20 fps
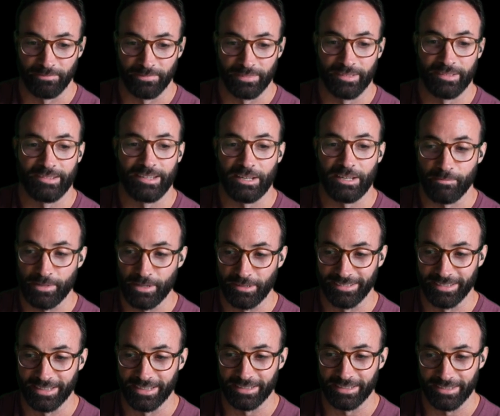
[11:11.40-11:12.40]
sheet
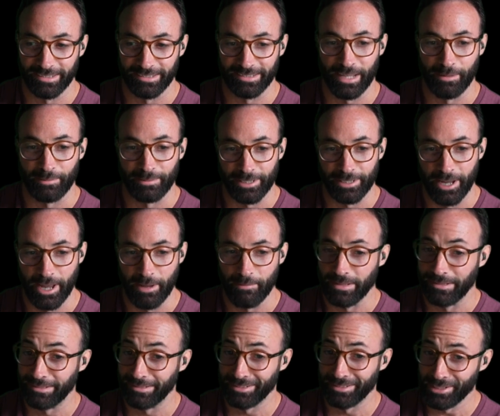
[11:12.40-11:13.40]
music at the same time,
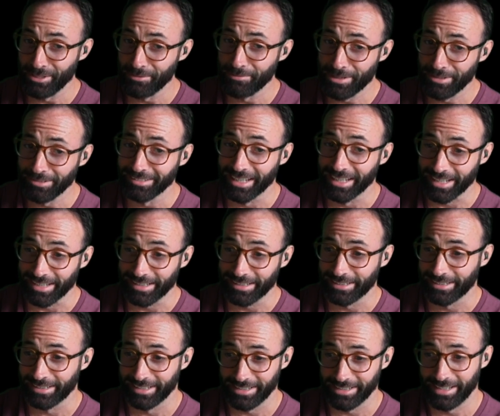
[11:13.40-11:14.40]
it's still music.
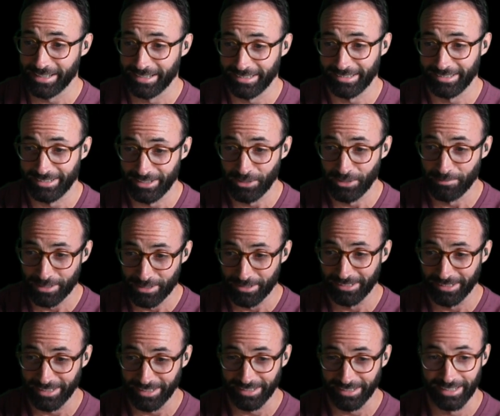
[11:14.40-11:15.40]
It's still
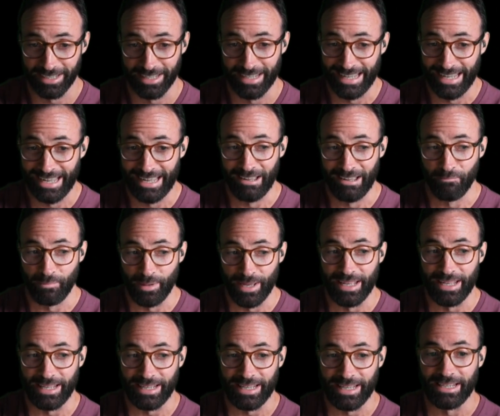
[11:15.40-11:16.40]
music,
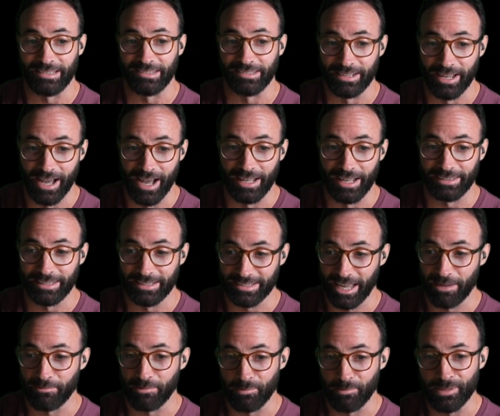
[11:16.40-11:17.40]
but it's not the
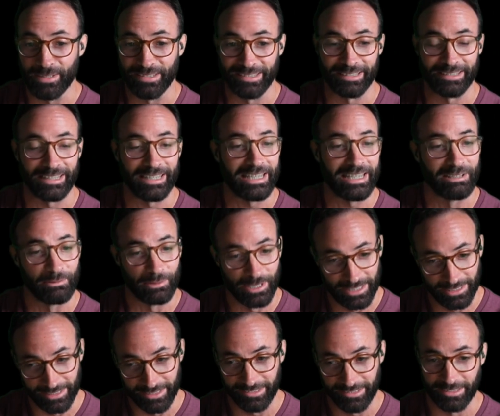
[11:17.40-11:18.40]
type of music that you want
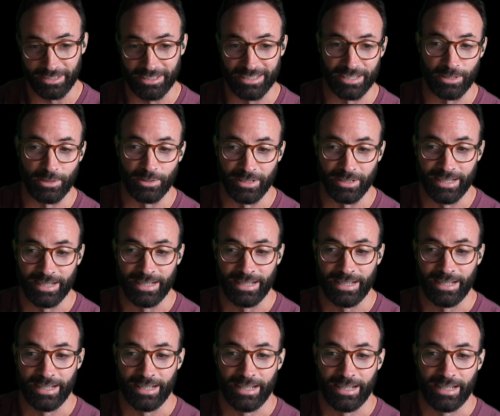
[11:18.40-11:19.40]
to listen to.
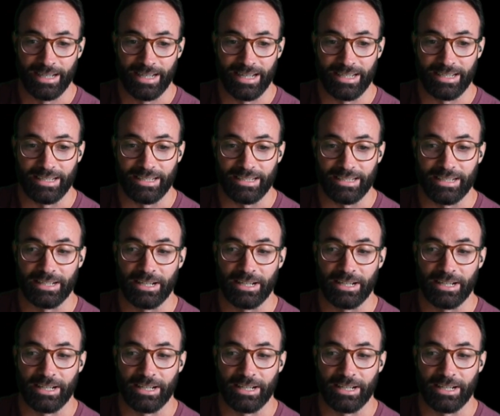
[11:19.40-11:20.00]
And,